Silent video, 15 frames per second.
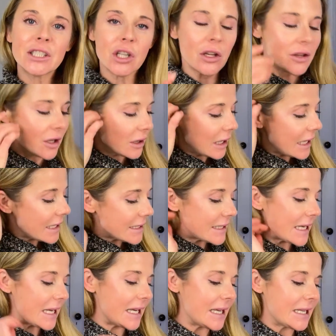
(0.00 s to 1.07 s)
on the
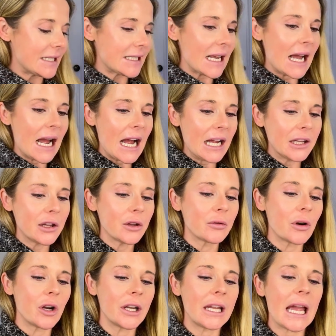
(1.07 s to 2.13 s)
list is
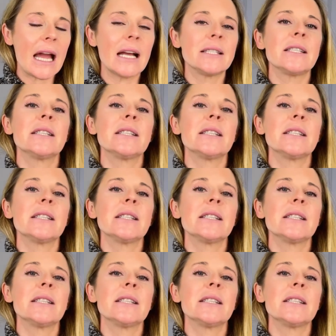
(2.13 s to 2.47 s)
Hyaluronic Acid